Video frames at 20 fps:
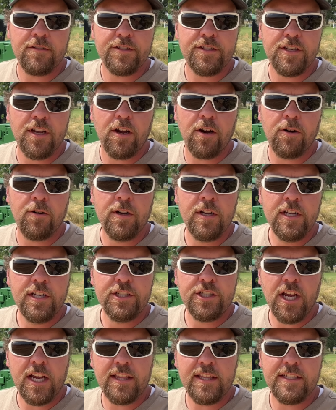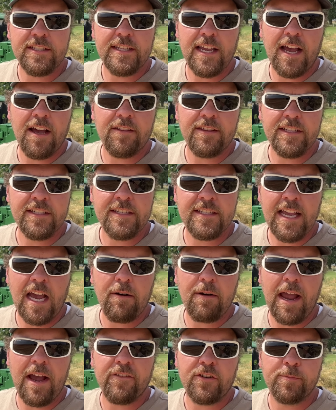So check this out. This is how
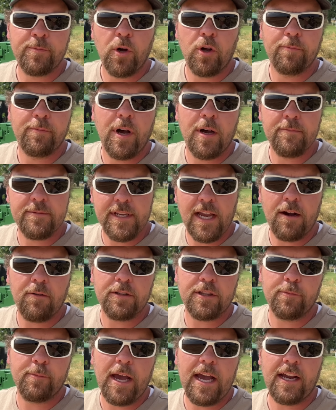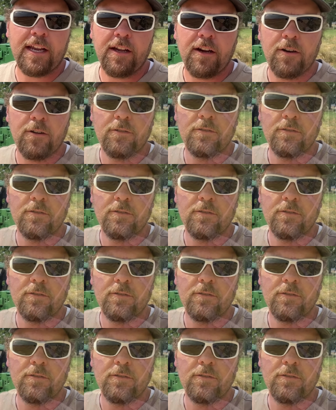we have to pull pumps out with the backhoe.